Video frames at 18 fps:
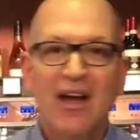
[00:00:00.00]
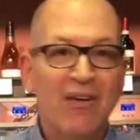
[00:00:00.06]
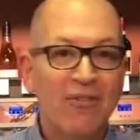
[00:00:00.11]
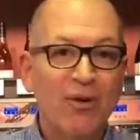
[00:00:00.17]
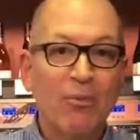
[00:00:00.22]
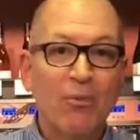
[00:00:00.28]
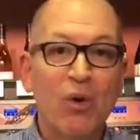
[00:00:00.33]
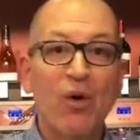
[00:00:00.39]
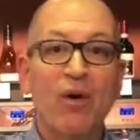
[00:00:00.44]

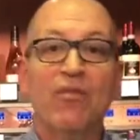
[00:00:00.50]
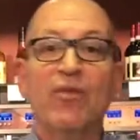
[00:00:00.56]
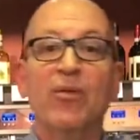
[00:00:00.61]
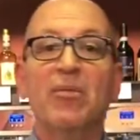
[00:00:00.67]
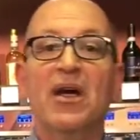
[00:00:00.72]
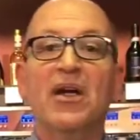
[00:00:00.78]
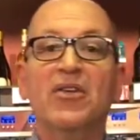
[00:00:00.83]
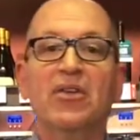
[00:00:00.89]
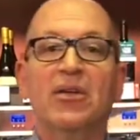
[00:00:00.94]
For more
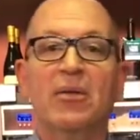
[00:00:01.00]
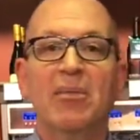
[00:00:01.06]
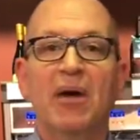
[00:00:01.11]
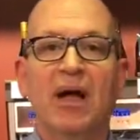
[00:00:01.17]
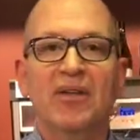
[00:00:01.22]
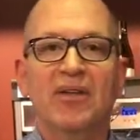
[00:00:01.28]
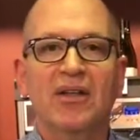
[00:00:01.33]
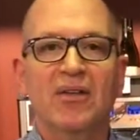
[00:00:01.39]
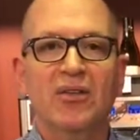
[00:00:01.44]
information
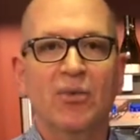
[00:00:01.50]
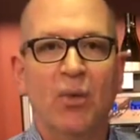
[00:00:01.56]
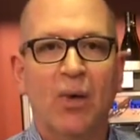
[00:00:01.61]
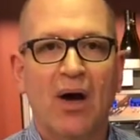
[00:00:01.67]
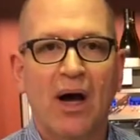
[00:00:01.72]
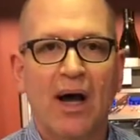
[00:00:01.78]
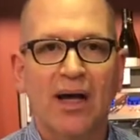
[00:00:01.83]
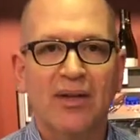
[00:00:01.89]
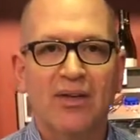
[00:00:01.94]
about these
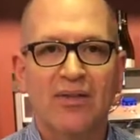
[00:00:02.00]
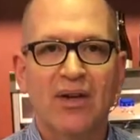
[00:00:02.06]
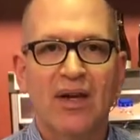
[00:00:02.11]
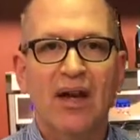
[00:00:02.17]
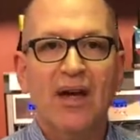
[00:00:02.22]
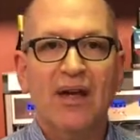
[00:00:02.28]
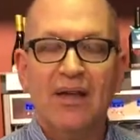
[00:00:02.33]
wines